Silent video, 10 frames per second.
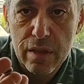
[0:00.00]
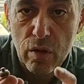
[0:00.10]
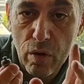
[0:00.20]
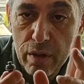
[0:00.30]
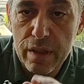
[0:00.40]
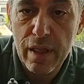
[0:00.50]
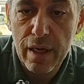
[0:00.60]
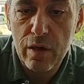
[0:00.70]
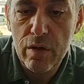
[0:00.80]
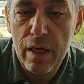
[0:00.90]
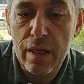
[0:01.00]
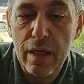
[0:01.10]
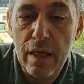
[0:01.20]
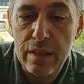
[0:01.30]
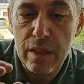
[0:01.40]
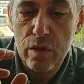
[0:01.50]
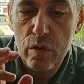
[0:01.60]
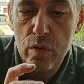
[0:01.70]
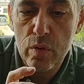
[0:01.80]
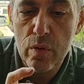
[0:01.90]
The only thing you need is a
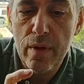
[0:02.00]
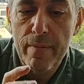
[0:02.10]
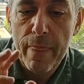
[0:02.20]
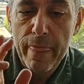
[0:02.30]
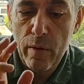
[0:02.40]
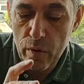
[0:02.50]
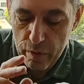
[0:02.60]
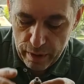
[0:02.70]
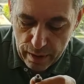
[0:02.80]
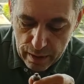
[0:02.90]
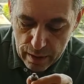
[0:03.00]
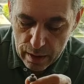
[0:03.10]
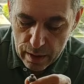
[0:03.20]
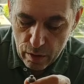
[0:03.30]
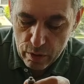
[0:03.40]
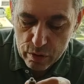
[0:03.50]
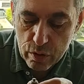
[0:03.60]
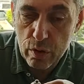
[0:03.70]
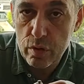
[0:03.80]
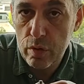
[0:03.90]
new O-ring,
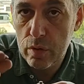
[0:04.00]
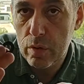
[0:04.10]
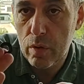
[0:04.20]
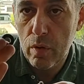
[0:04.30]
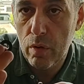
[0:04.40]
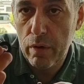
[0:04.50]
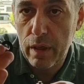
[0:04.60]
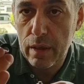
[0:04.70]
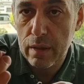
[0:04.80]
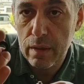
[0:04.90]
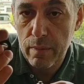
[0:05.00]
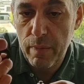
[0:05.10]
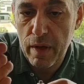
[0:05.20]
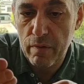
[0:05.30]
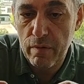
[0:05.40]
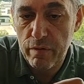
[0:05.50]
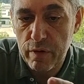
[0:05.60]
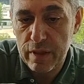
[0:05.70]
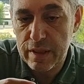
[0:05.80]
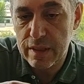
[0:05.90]
also a new O-ring, the big one
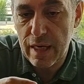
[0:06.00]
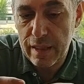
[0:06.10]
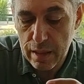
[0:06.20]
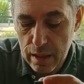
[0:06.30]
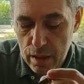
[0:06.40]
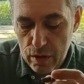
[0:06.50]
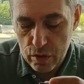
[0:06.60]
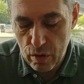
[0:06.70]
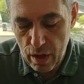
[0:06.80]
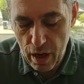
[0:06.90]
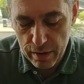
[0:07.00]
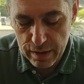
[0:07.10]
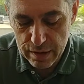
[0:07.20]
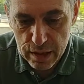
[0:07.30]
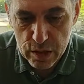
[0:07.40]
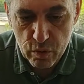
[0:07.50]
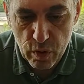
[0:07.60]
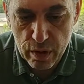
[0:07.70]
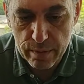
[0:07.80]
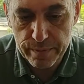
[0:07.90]
for this side. So how does this
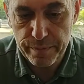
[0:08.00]
work?